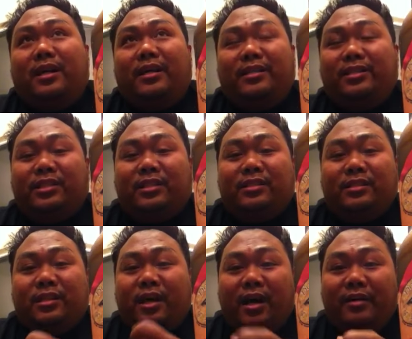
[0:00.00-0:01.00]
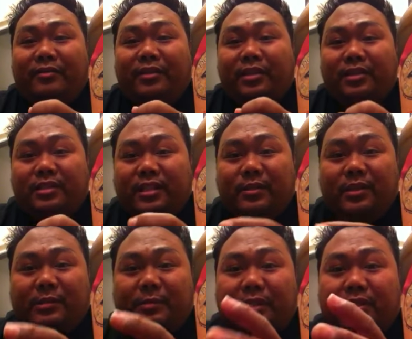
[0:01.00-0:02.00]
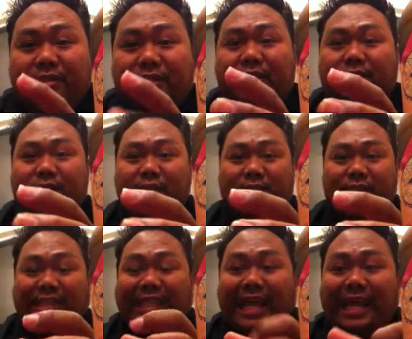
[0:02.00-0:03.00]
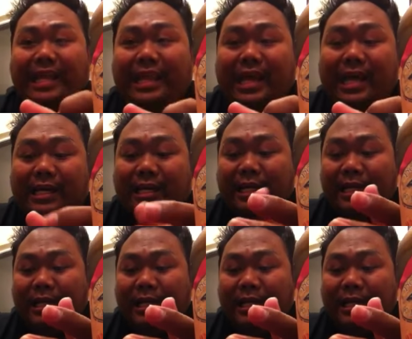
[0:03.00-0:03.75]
it's tough to distinguish because it's like that,